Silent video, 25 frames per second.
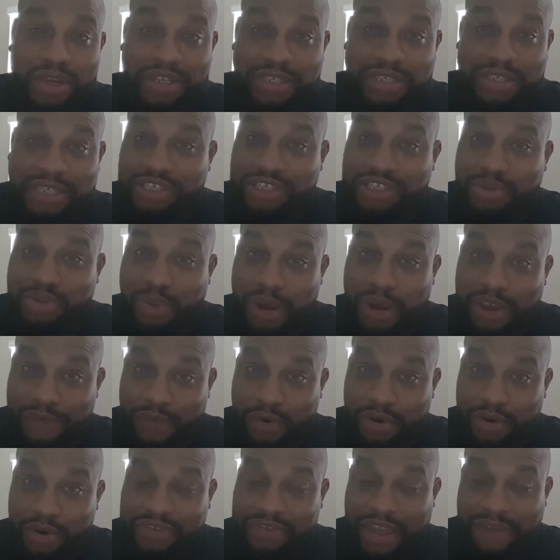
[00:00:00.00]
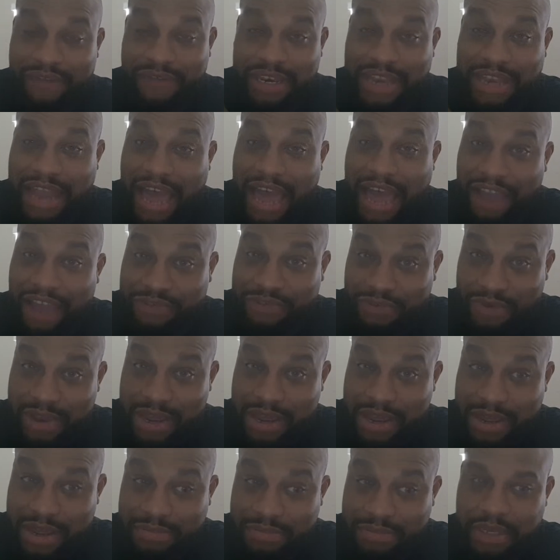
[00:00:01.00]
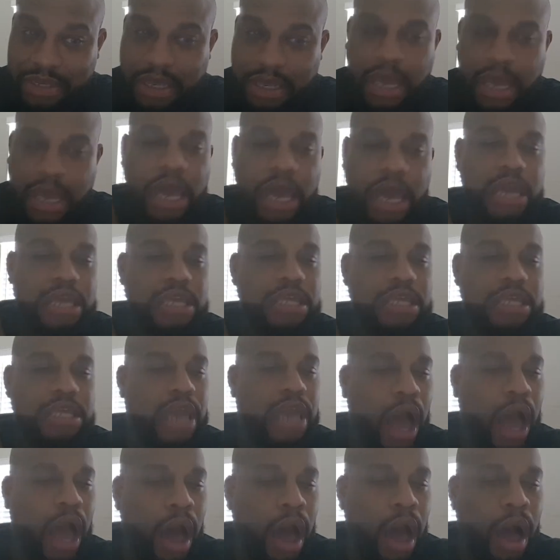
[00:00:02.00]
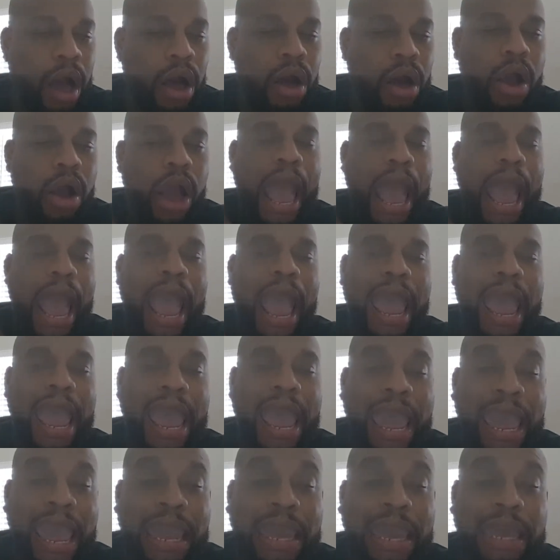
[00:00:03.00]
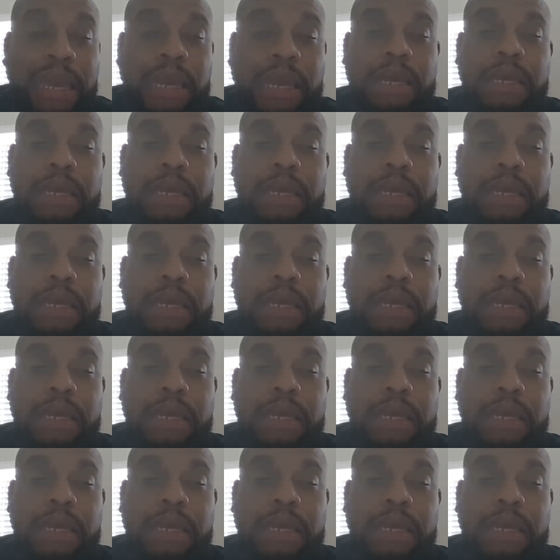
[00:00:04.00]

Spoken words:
see the 24/7 live streams, y'all ain't